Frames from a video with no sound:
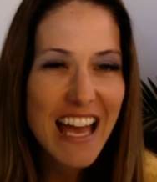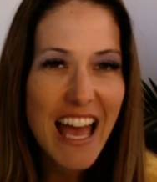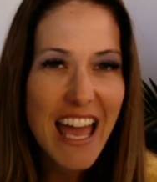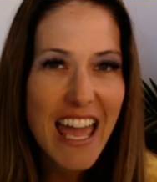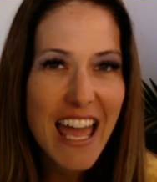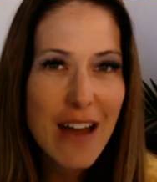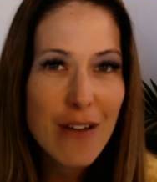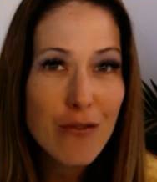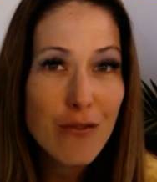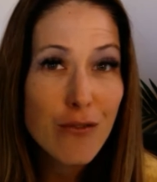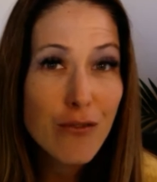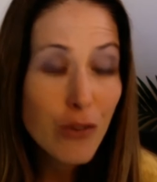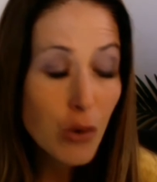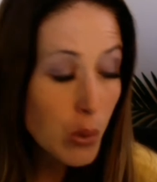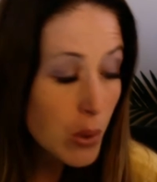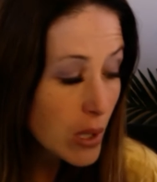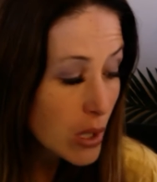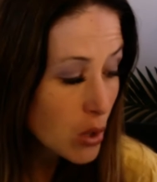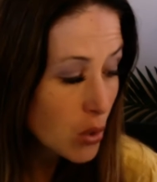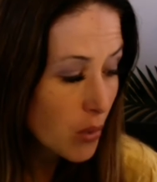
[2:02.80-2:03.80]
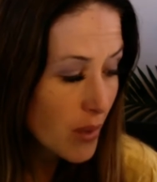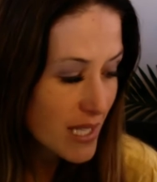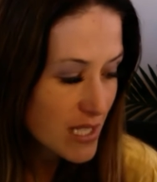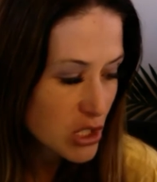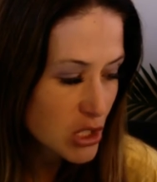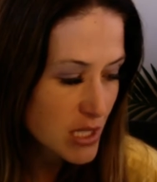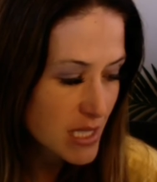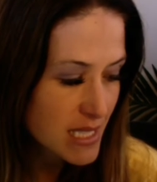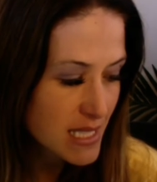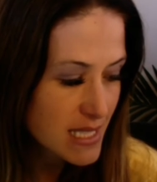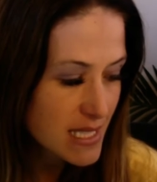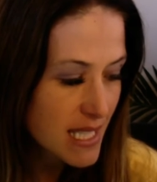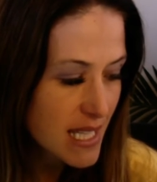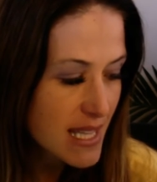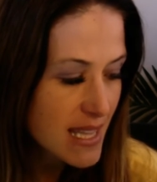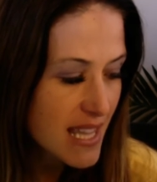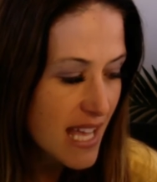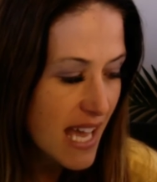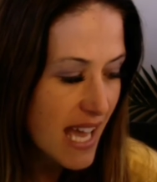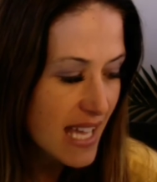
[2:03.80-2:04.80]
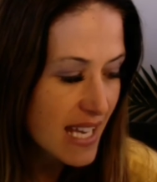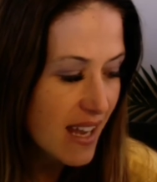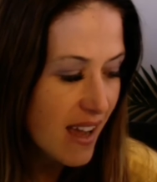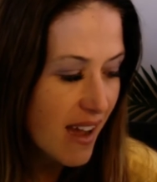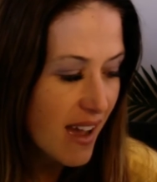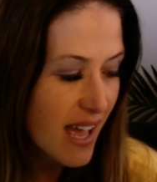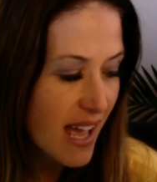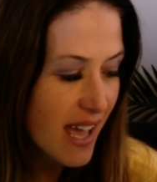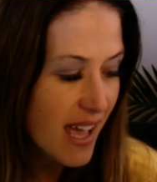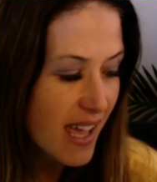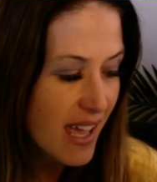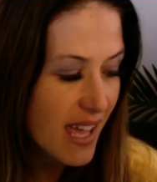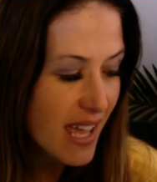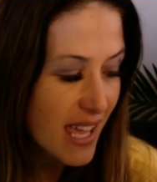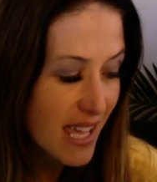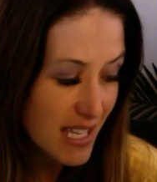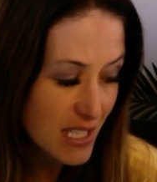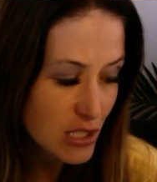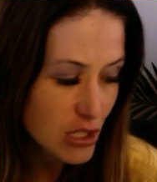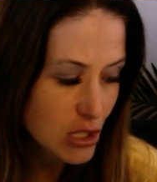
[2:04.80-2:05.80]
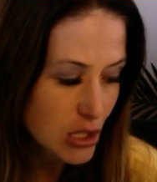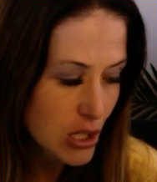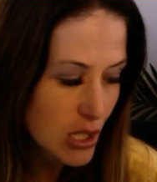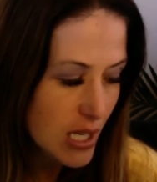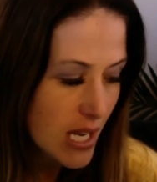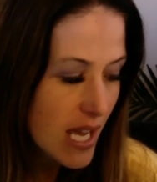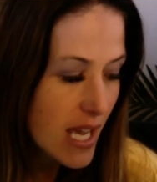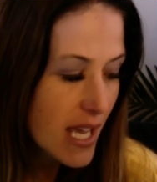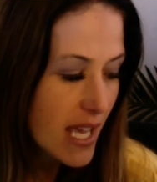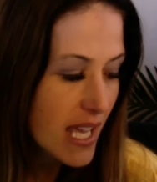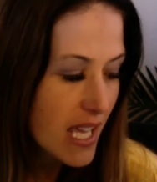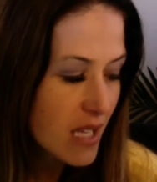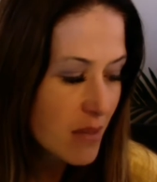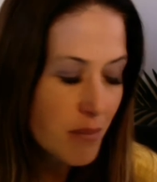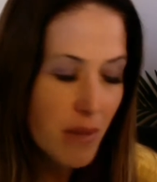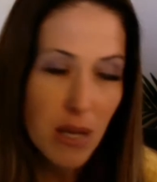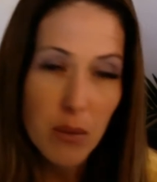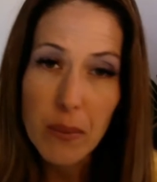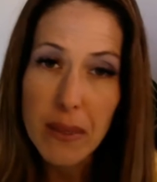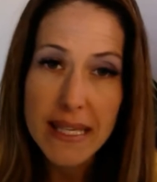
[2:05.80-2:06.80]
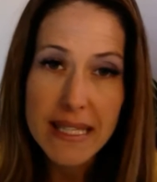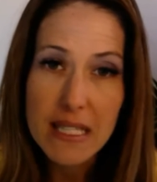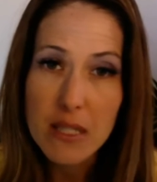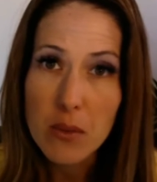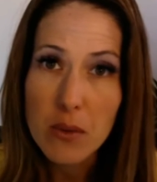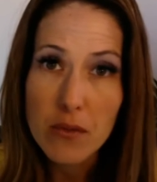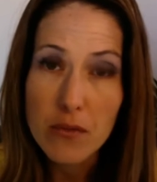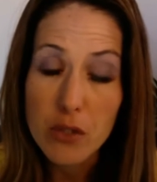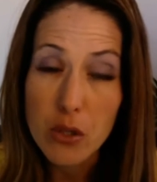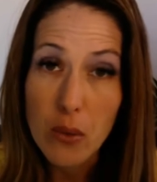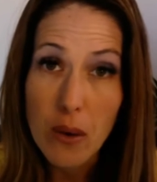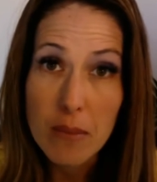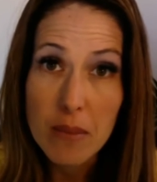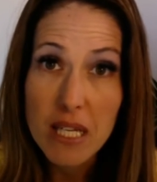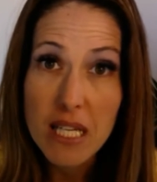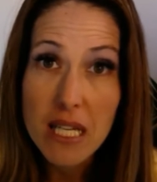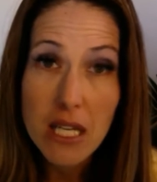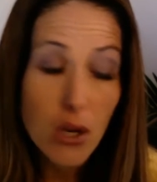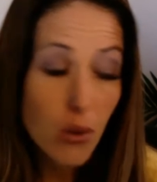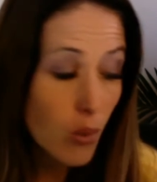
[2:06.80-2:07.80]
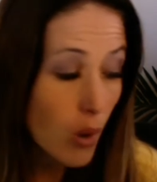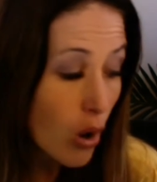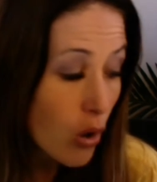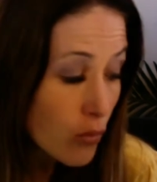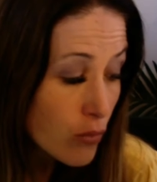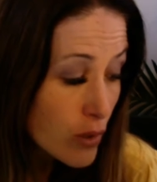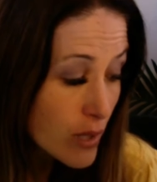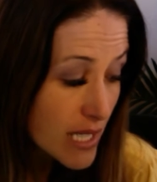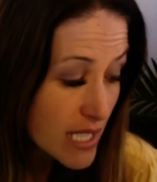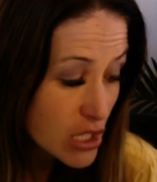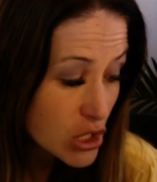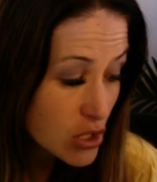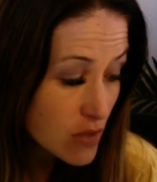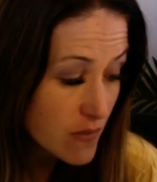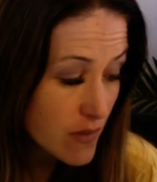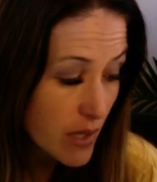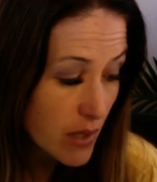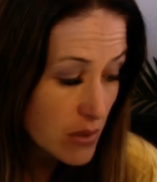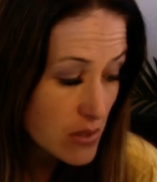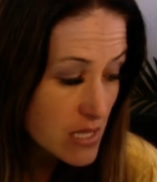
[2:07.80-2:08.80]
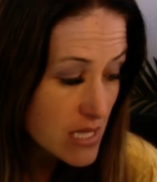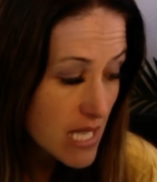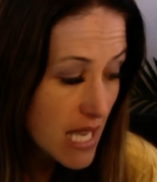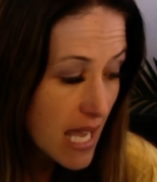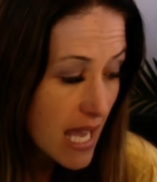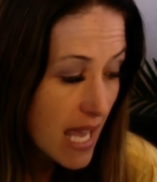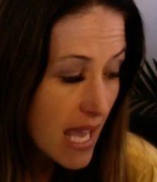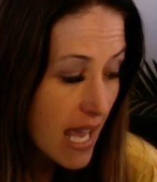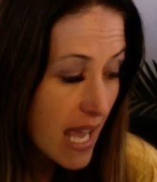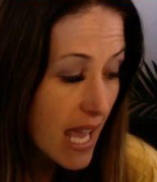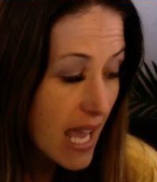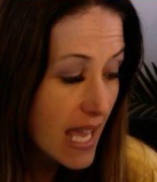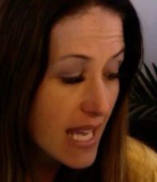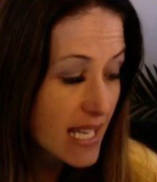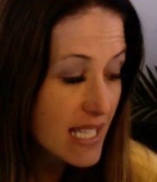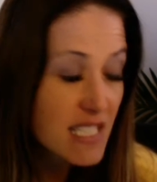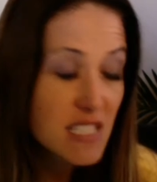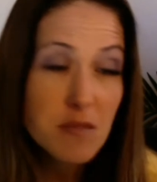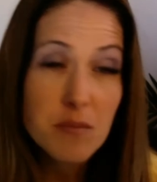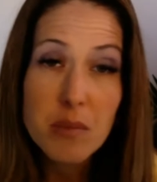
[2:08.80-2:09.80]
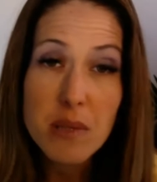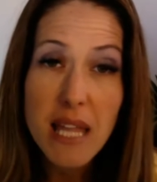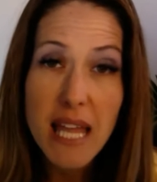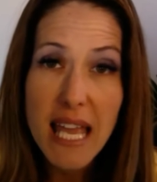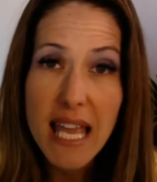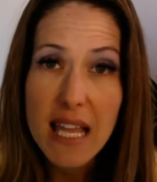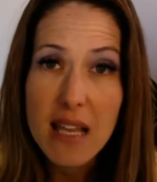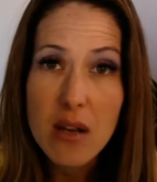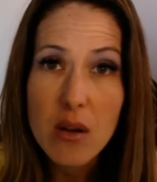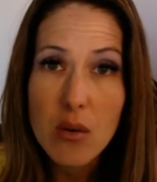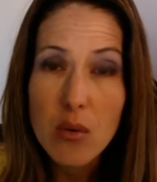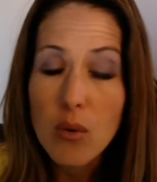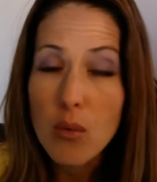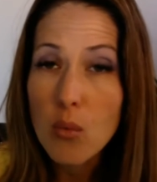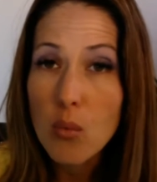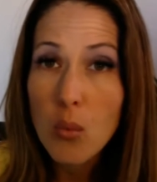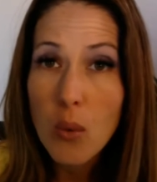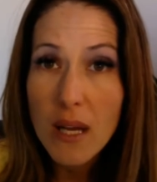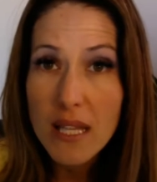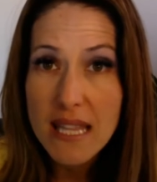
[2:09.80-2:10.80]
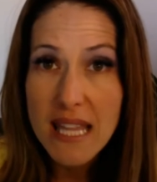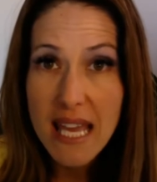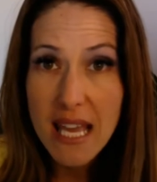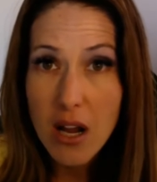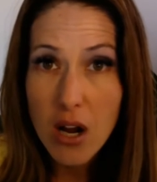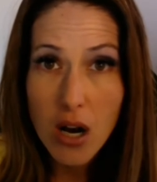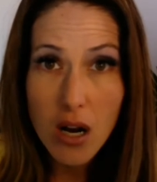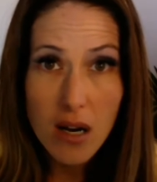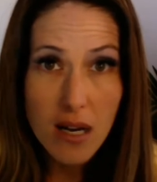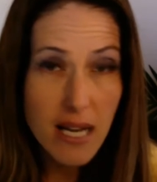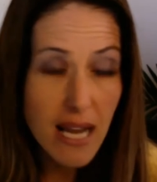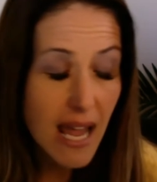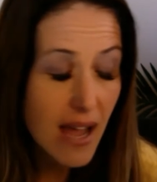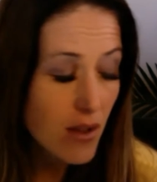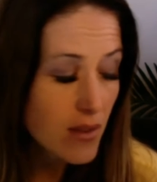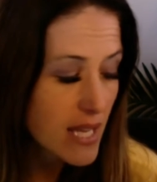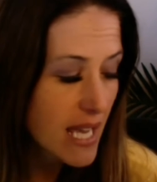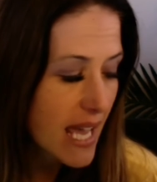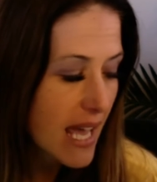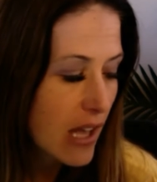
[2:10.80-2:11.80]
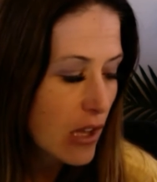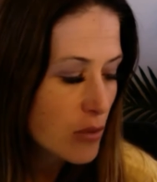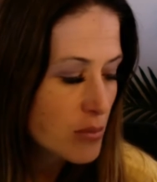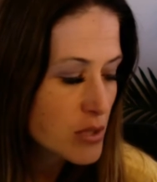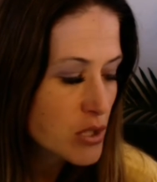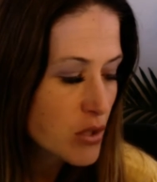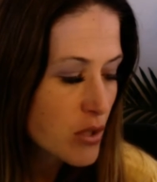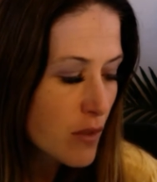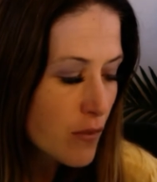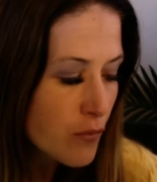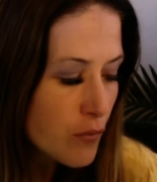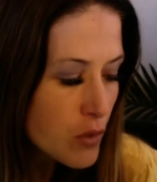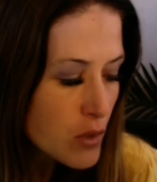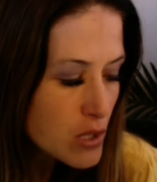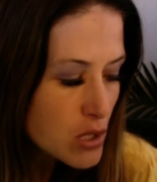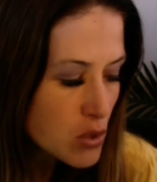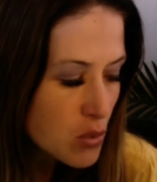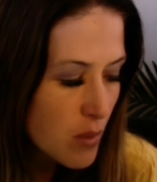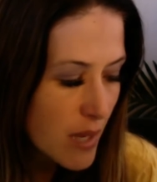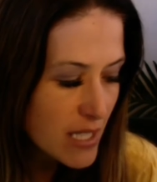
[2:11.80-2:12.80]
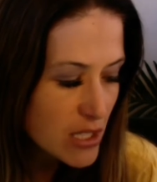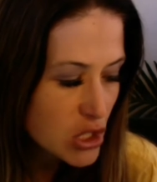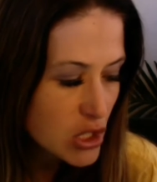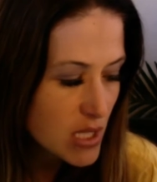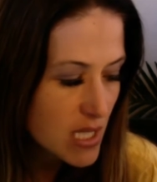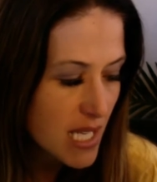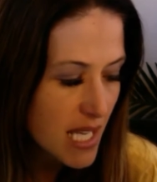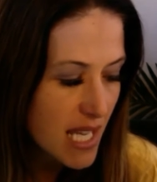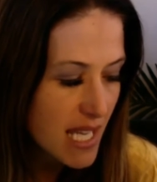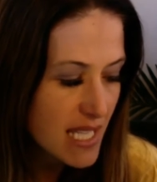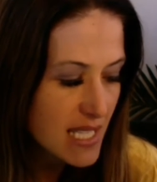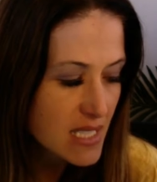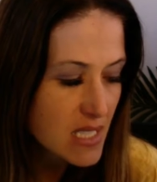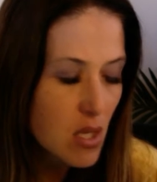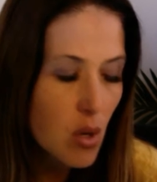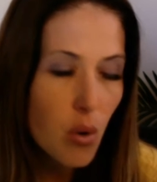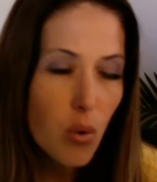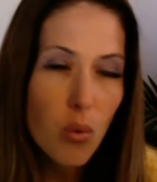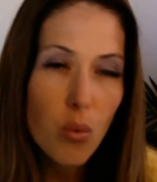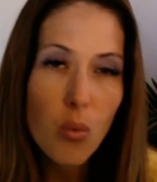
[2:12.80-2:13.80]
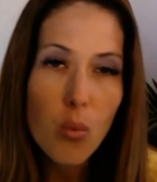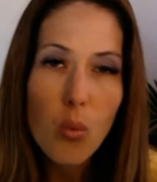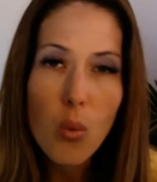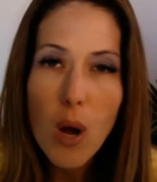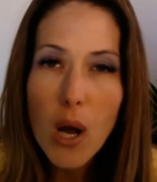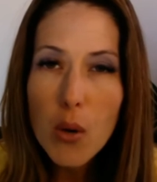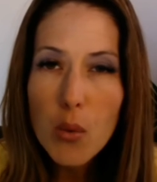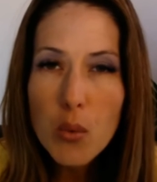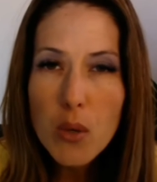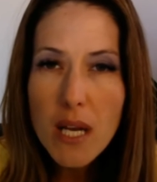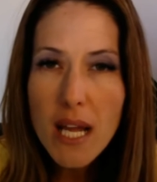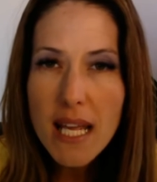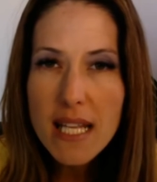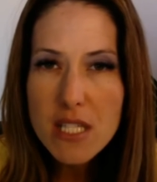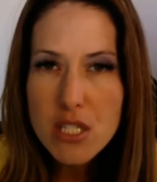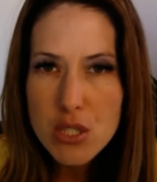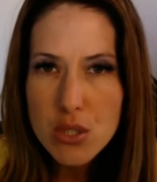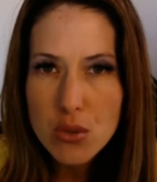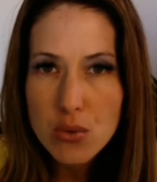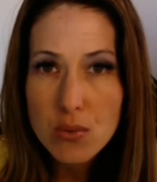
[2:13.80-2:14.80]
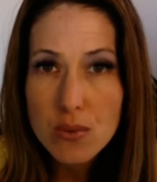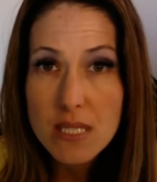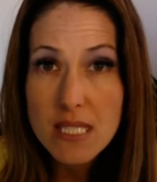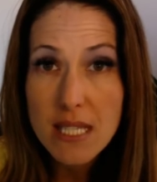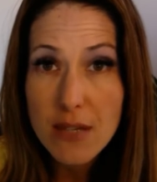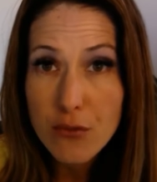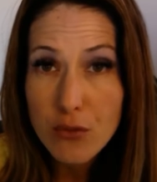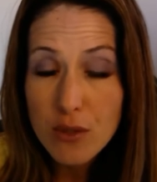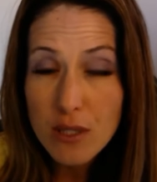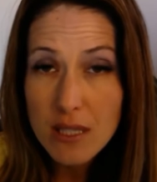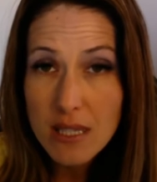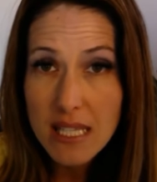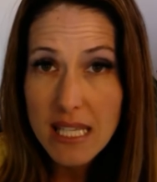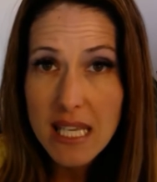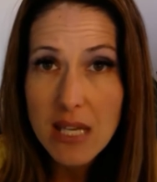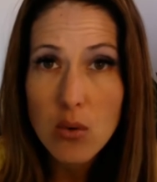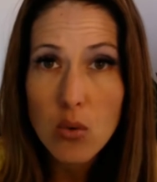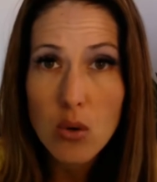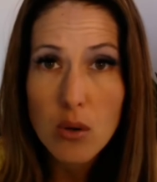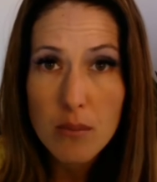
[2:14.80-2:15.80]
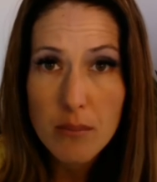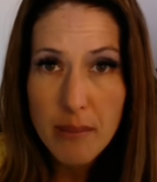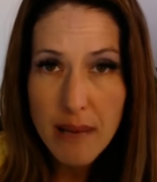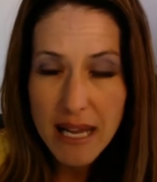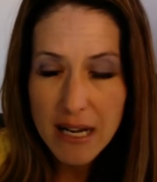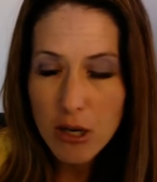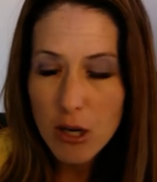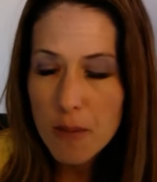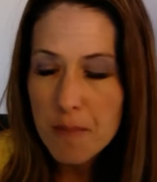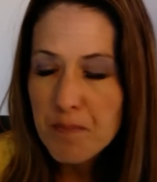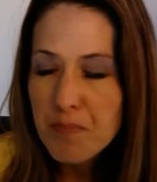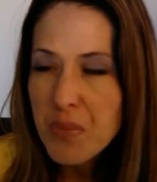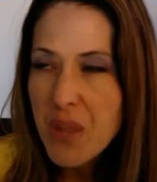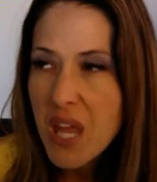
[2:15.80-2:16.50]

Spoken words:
I have 4 questions that I answer in my weekly review. I'm going to go over each of those and explain what they are and how they help. So the first question is, what would I do differently or better?